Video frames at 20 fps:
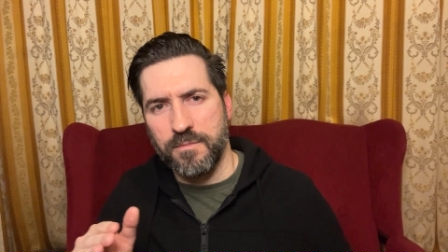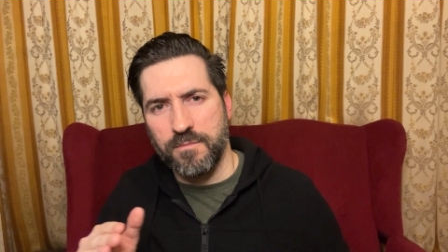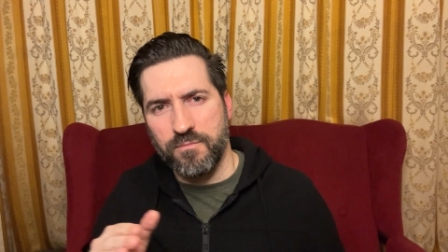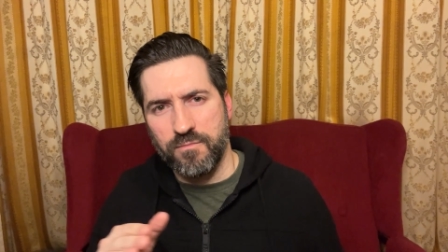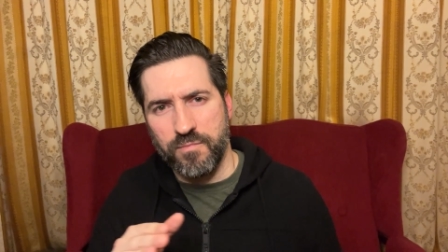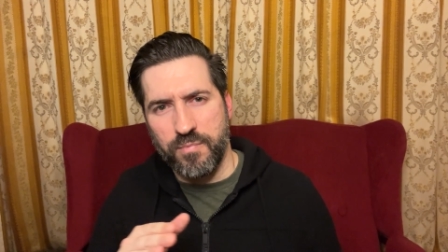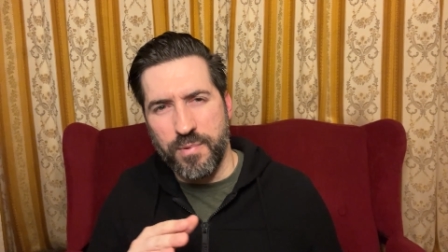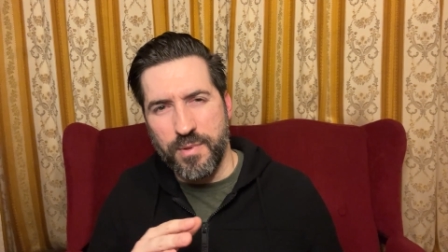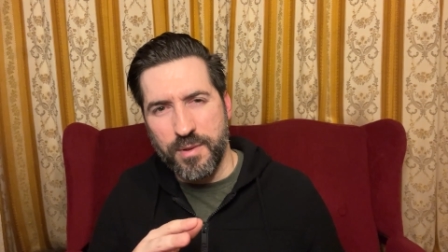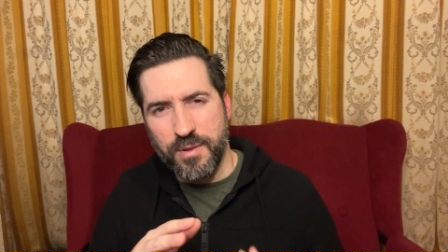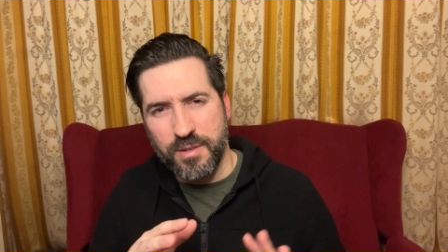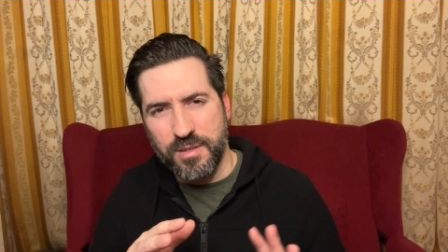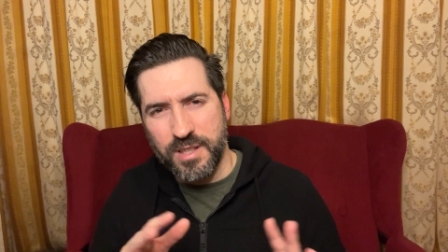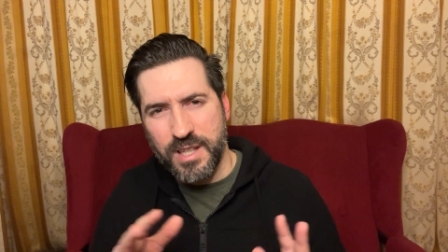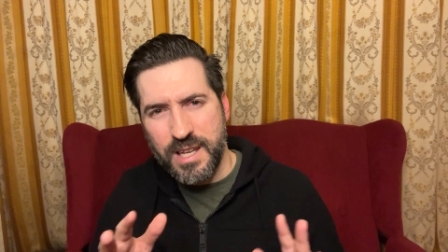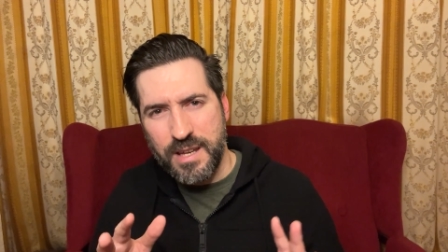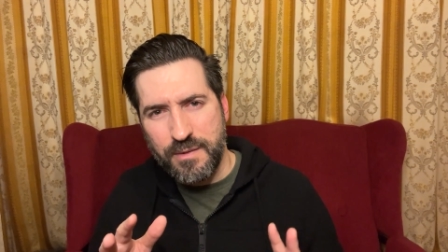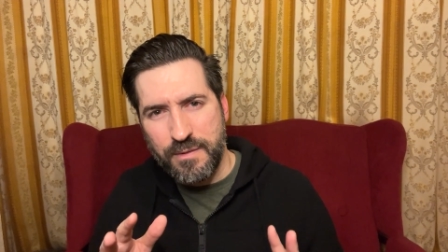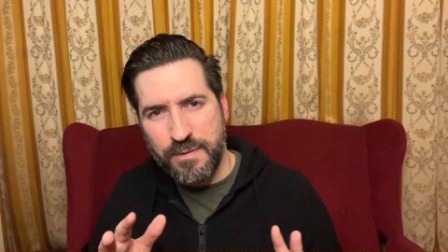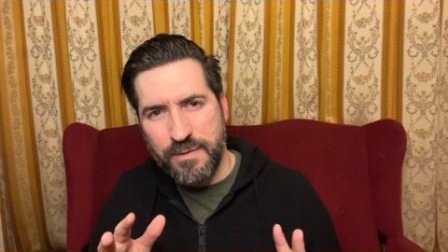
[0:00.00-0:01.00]
the
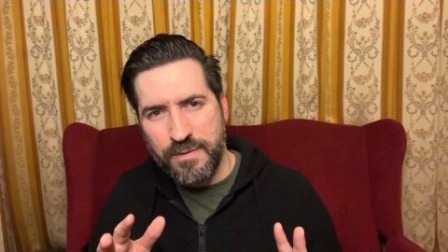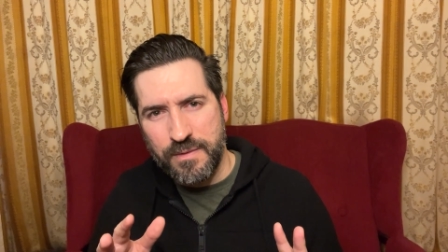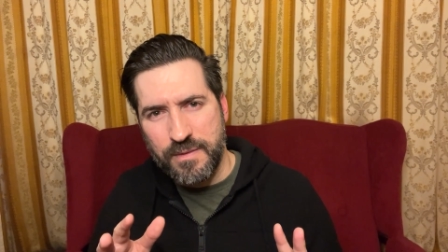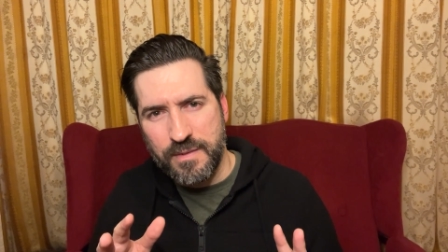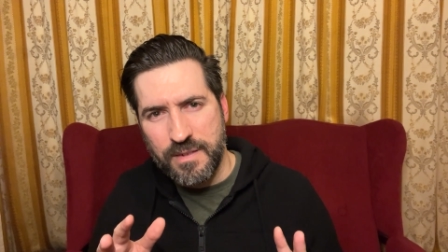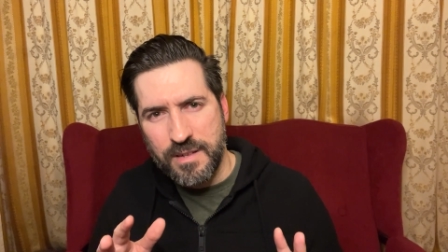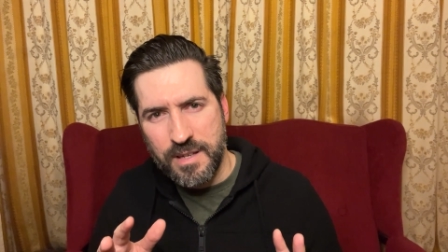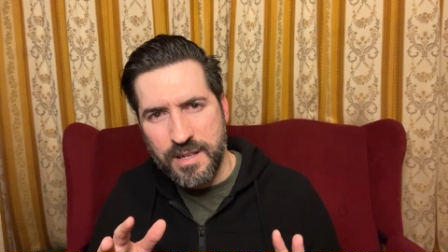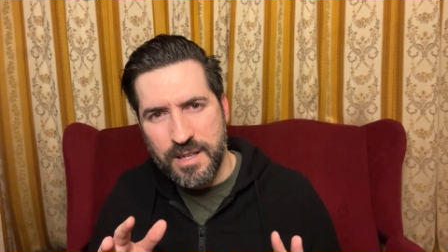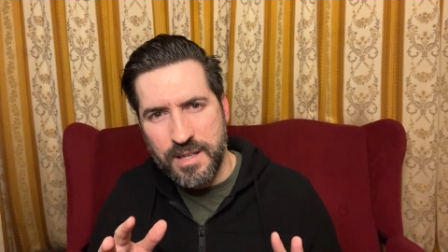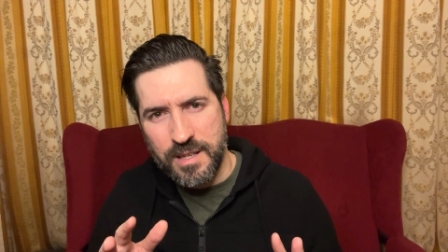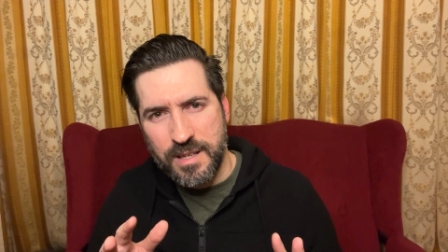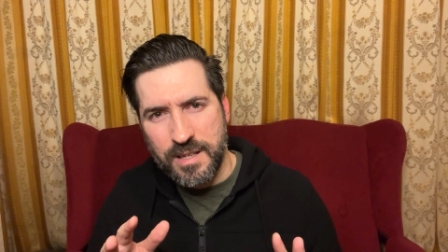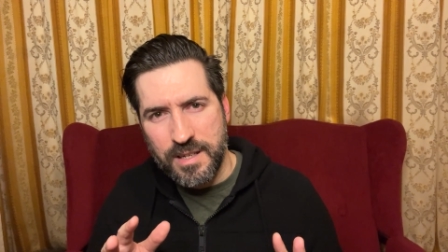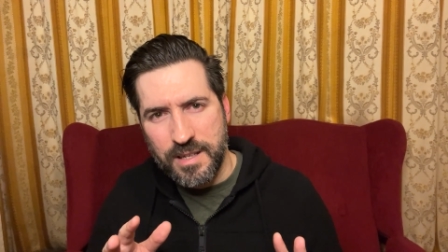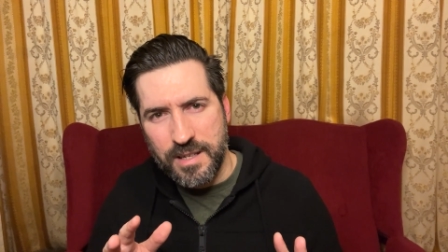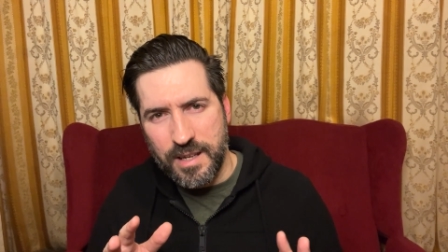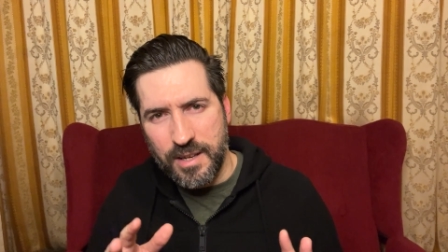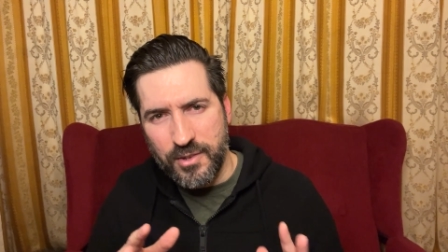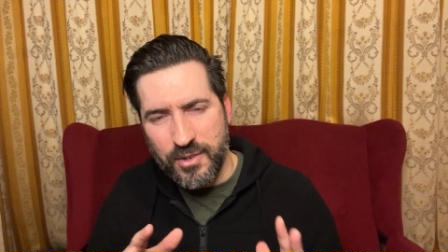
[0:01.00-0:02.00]
leaf
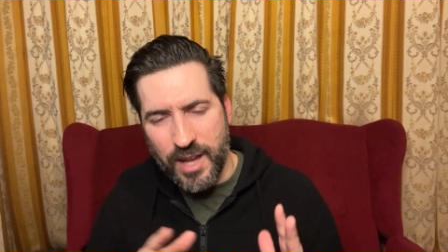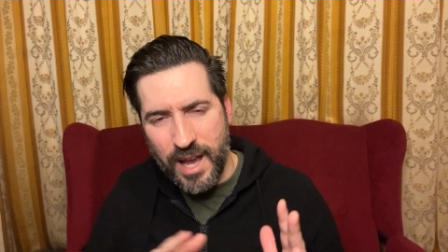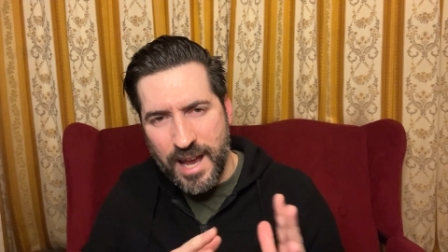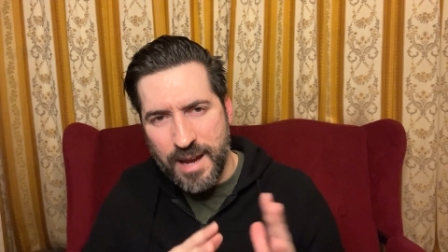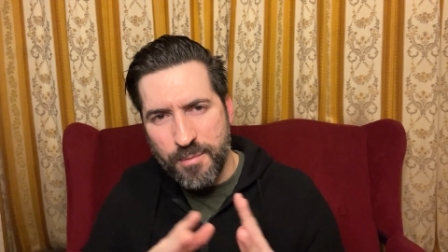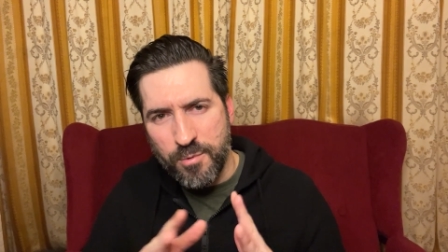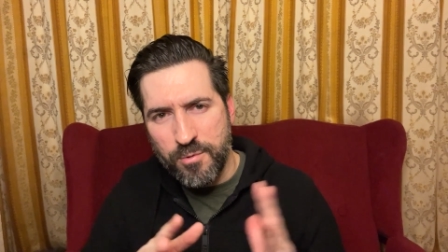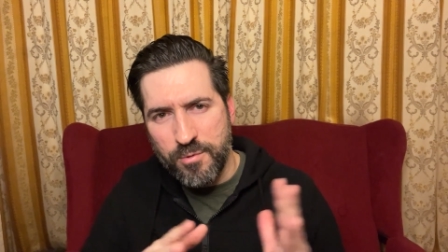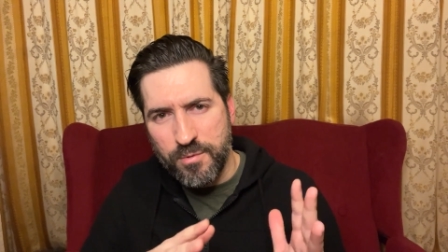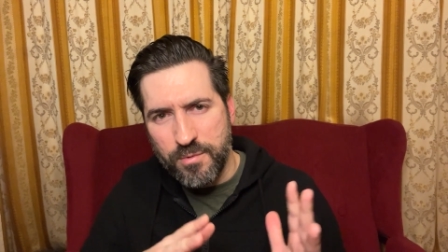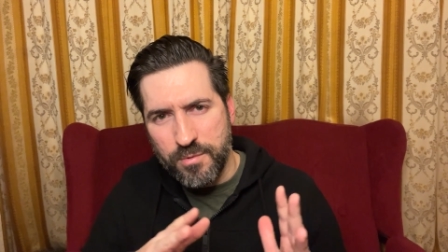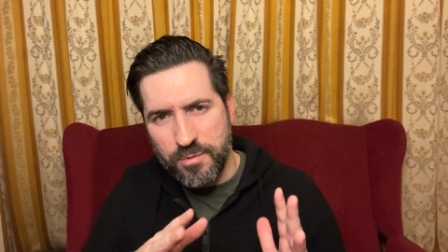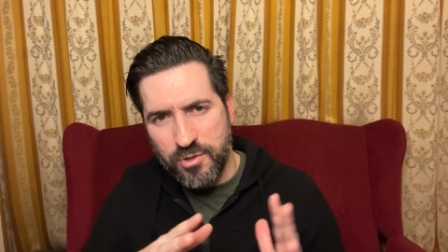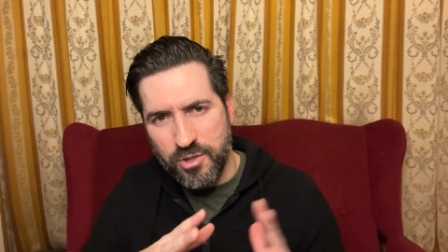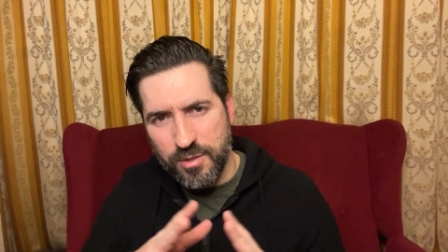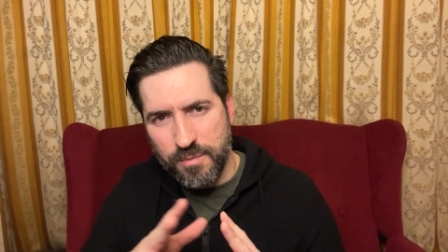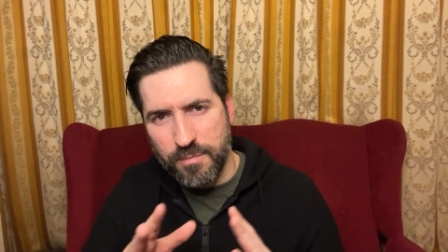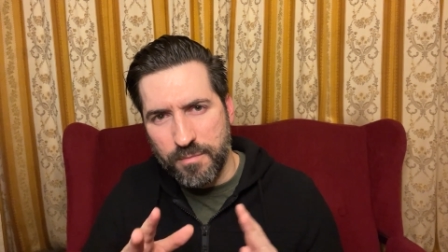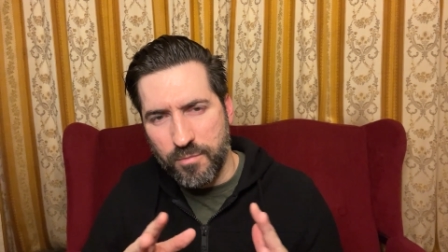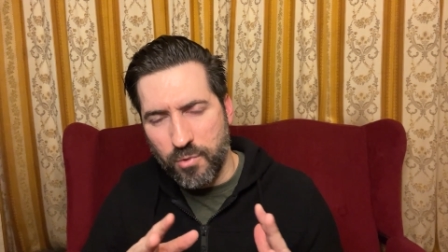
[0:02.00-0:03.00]
is able
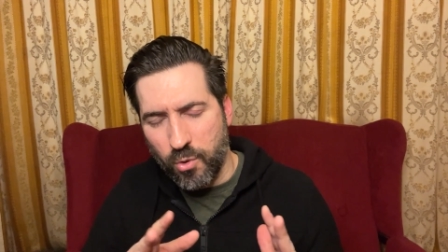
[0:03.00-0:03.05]
to,